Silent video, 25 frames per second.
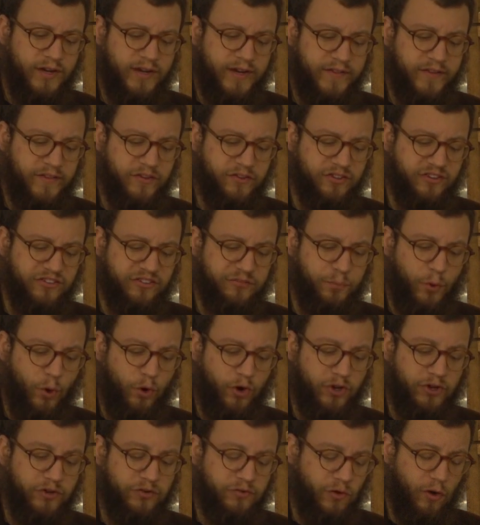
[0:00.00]
Heathens have
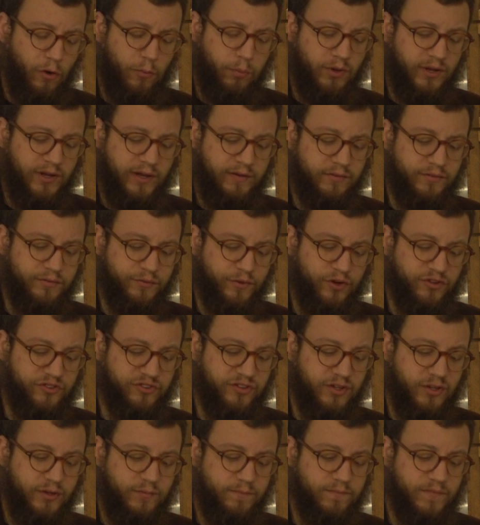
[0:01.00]
spoken nobly of
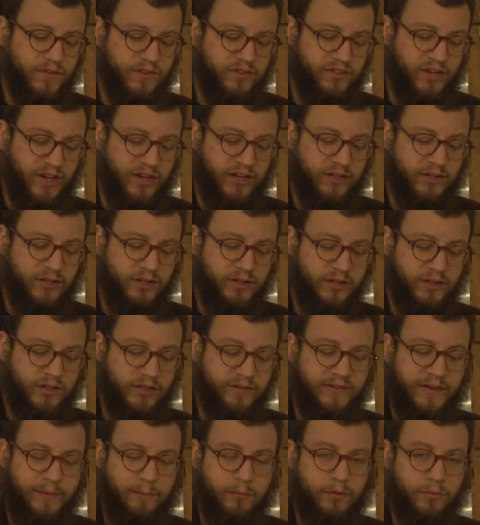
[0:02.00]
adversity, Seneca and
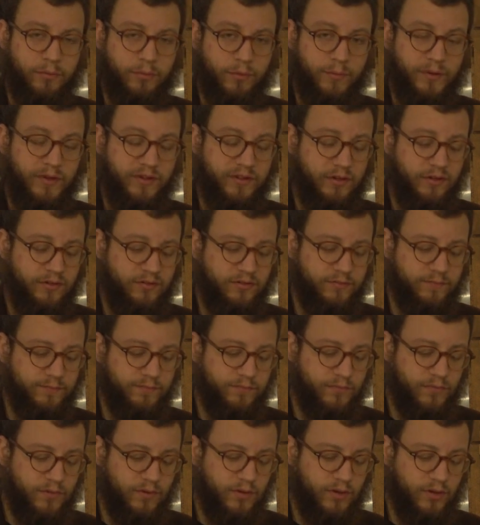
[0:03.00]
the Fable of Prometheus.
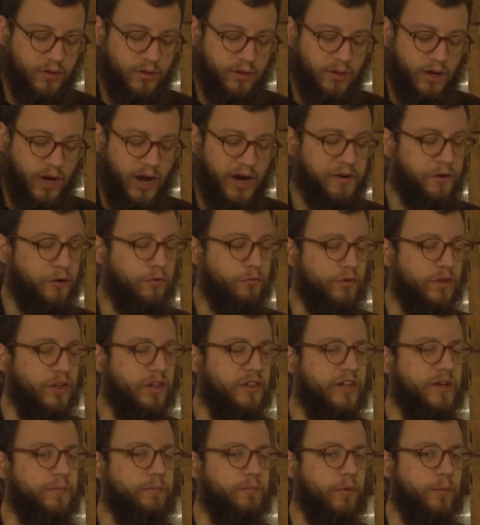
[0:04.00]
I don't really
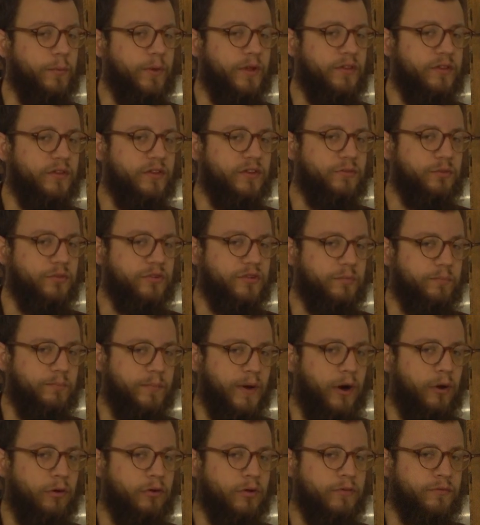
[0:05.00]
think Prometheus was
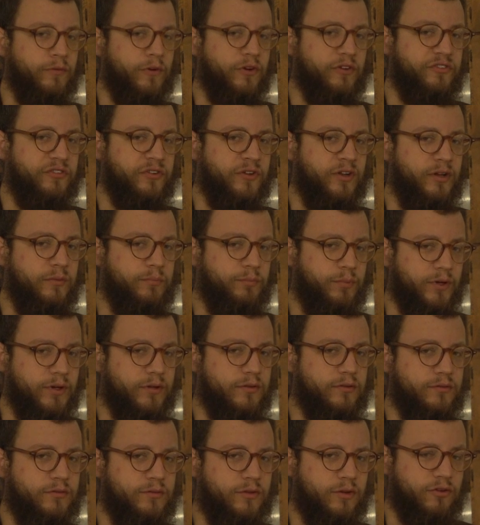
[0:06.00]
about adversity,
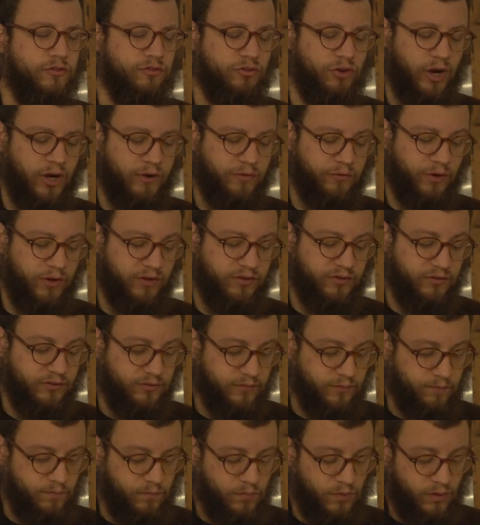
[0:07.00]
but good try, Francis.